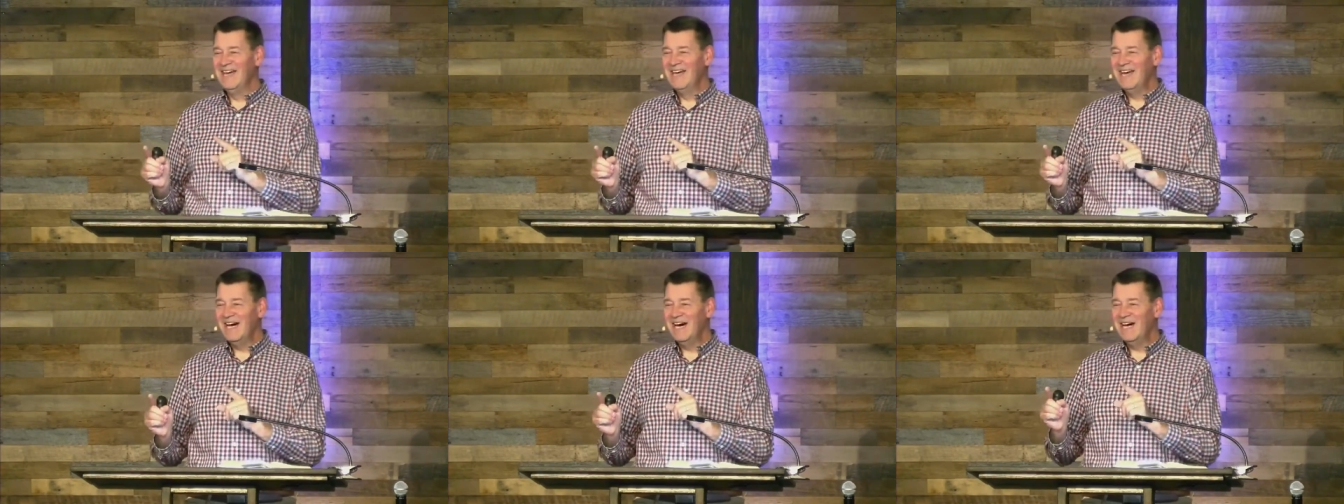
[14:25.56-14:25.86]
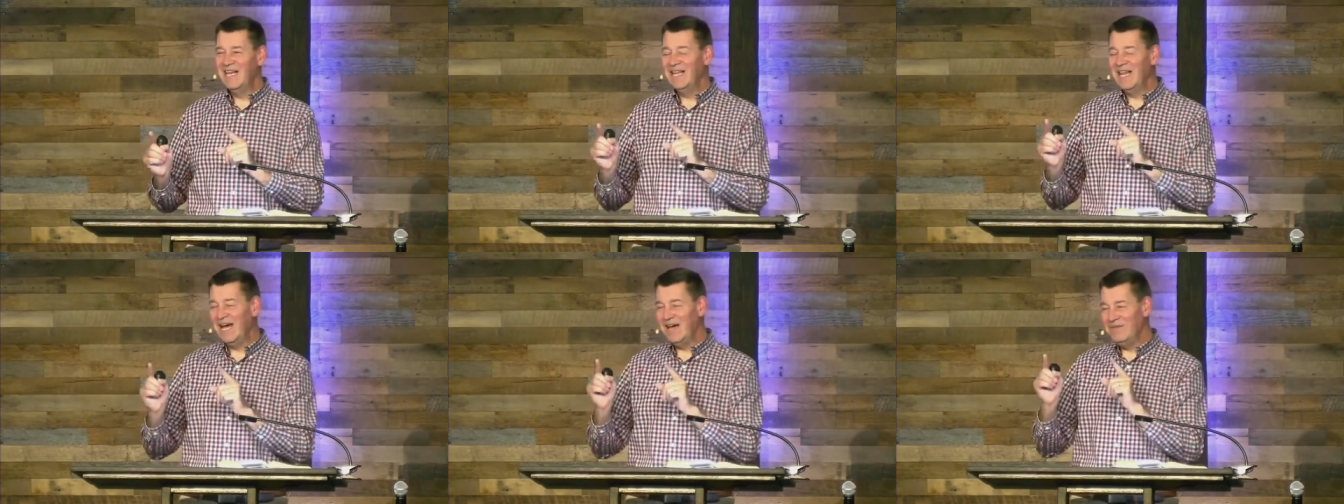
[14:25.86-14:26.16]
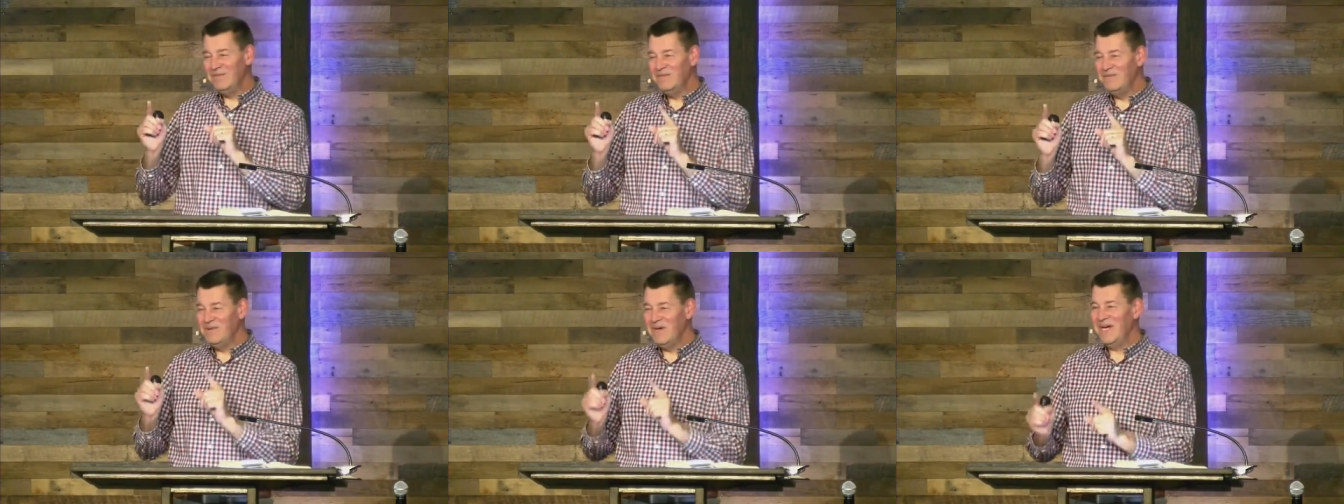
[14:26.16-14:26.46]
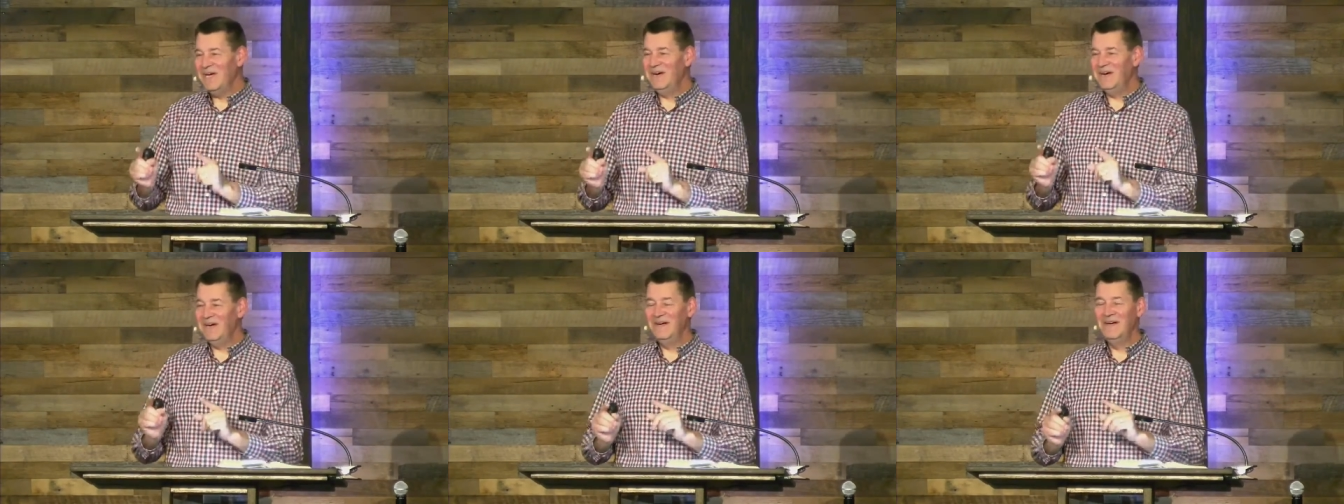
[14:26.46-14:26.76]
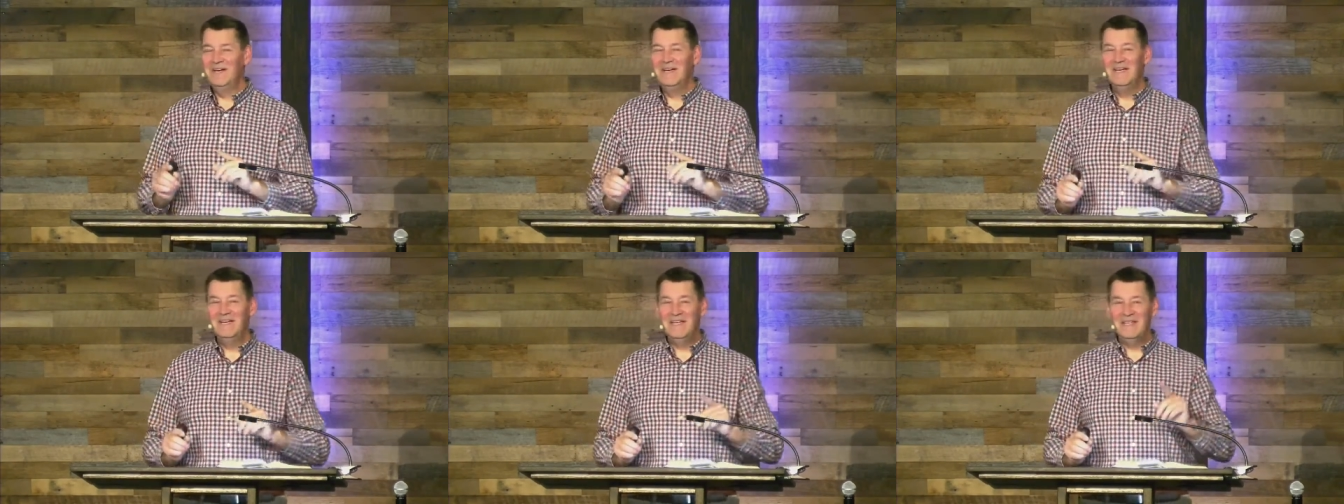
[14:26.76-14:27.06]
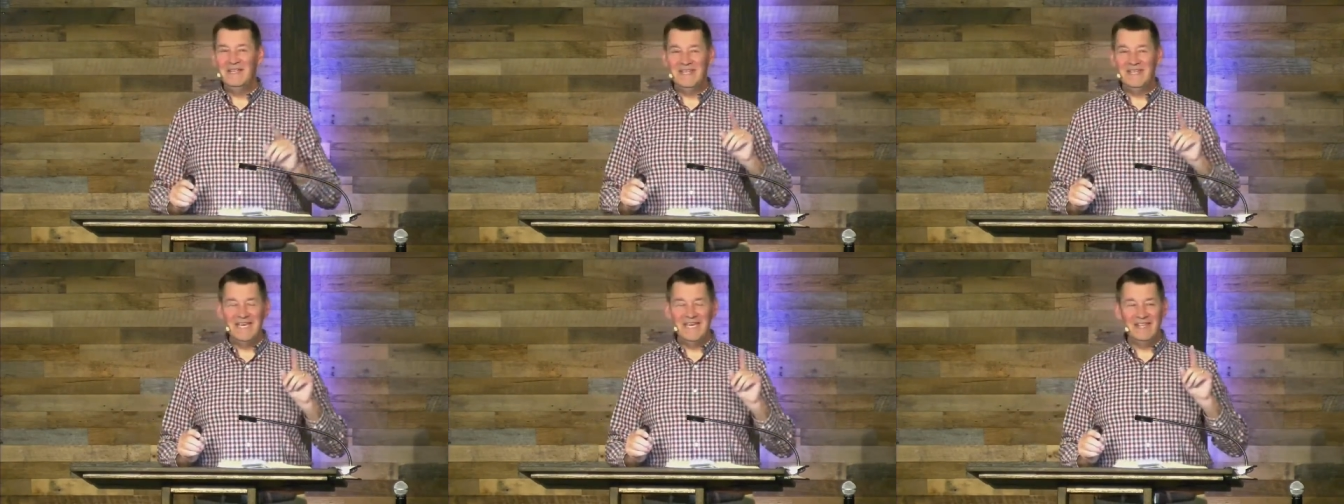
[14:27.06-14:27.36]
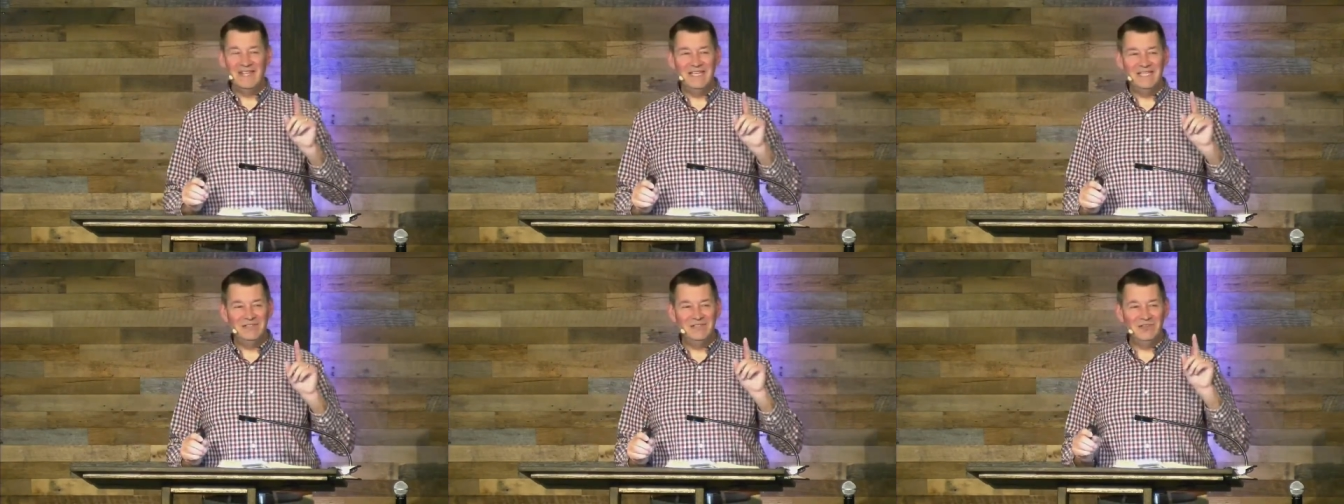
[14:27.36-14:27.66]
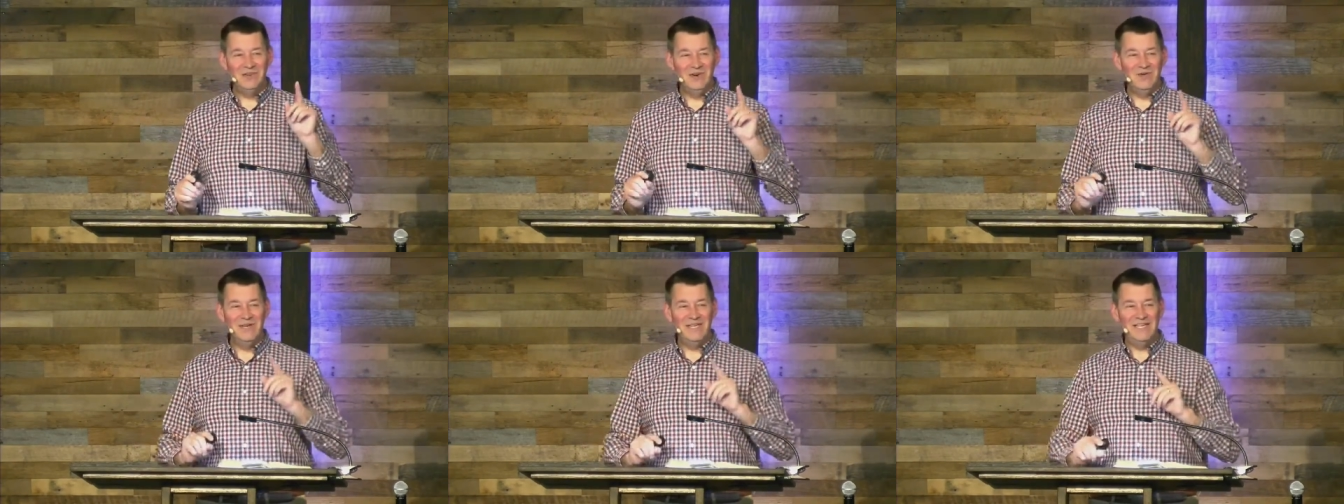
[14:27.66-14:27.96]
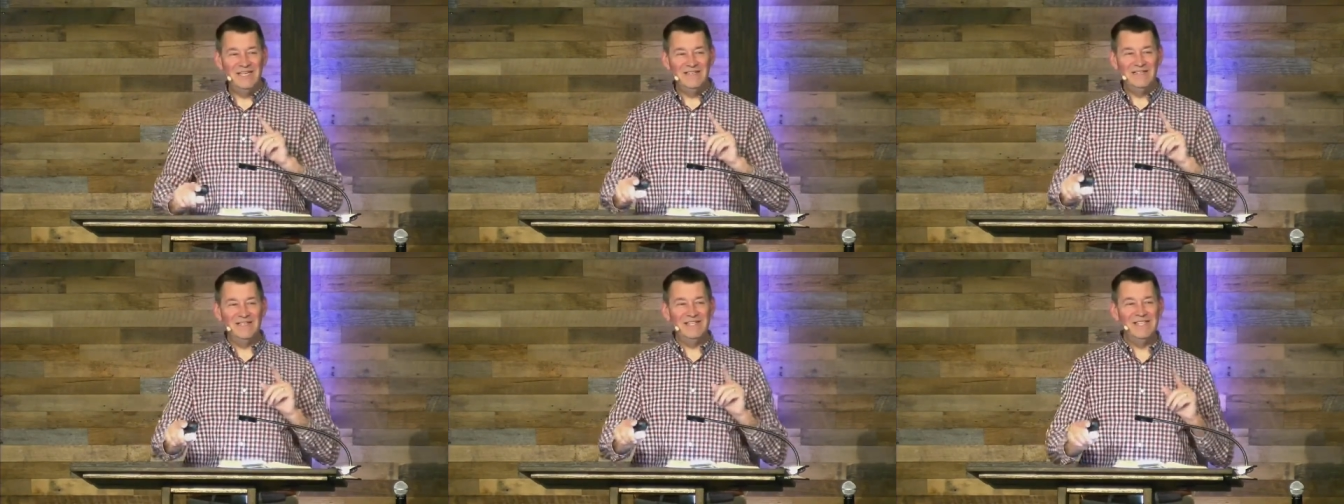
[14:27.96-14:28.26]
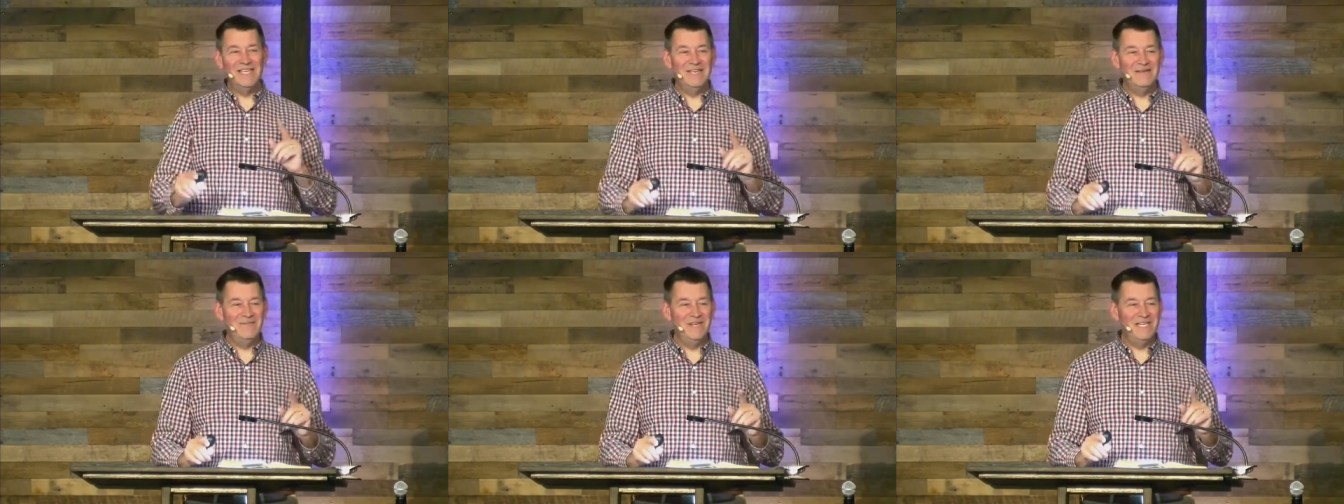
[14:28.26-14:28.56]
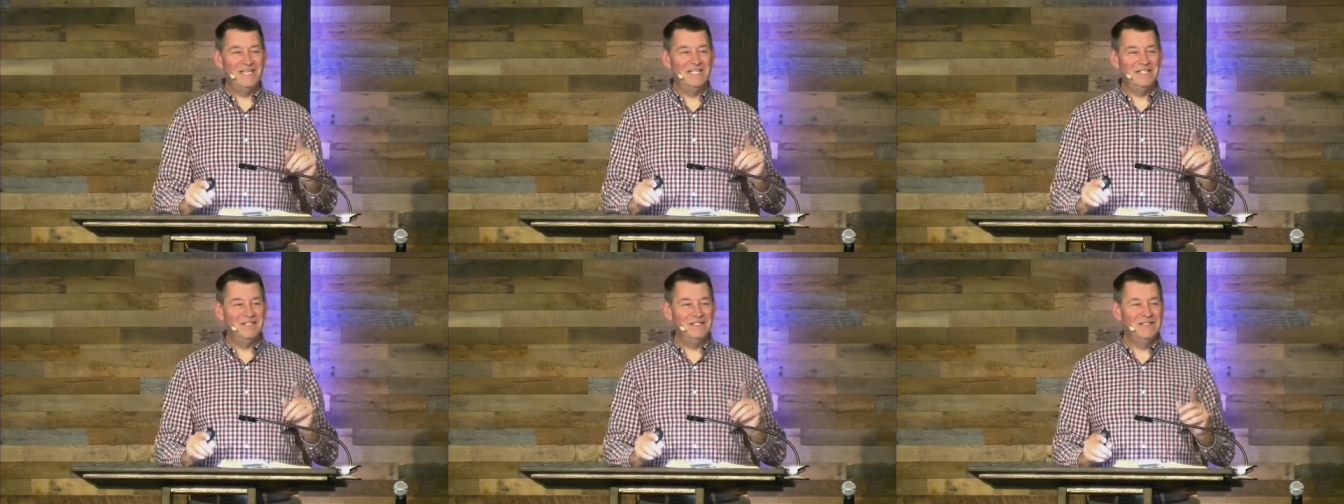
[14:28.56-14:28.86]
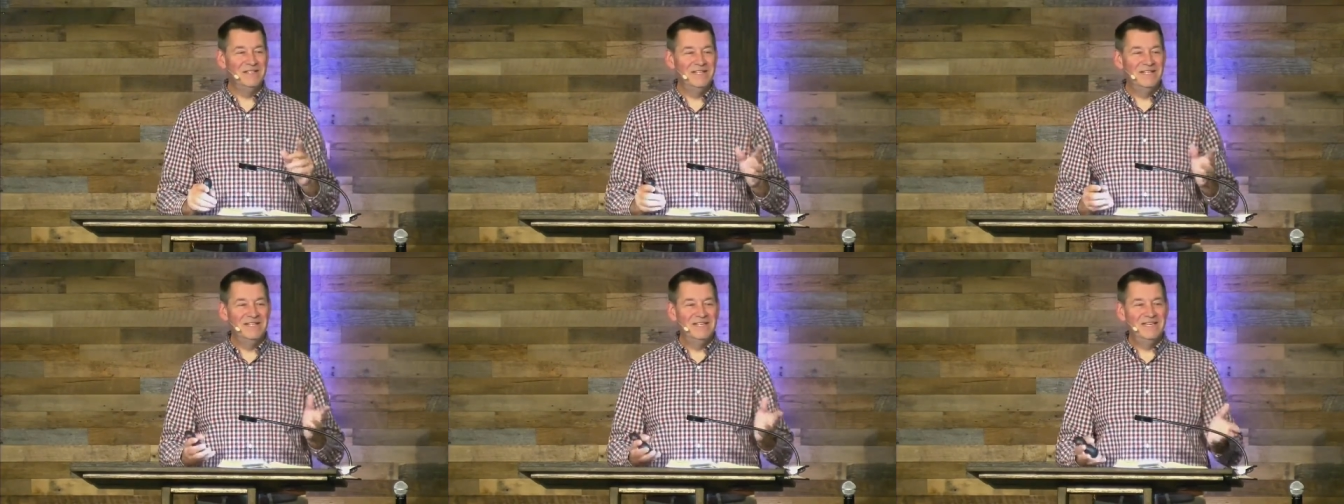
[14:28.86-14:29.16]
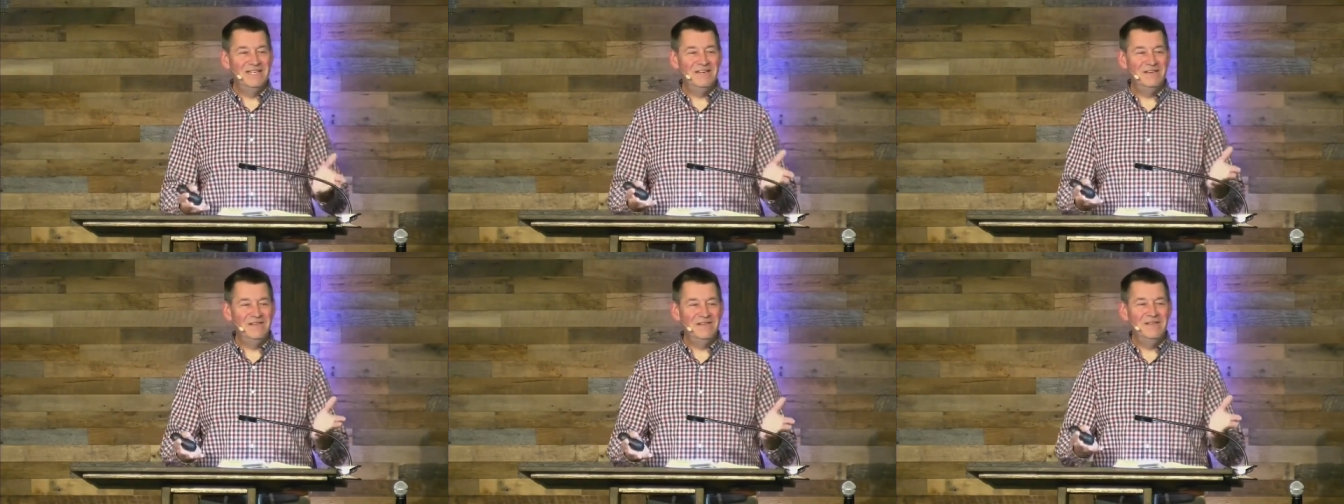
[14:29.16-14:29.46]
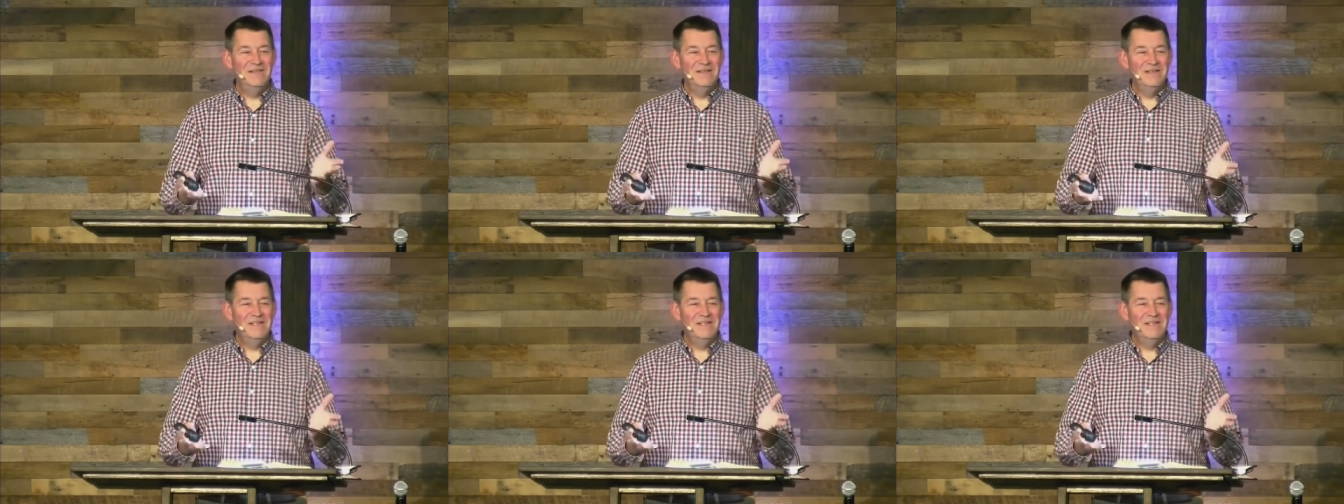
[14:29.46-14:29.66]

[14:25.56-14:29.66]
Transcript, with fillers: a lot better than this growing young thing because, you know,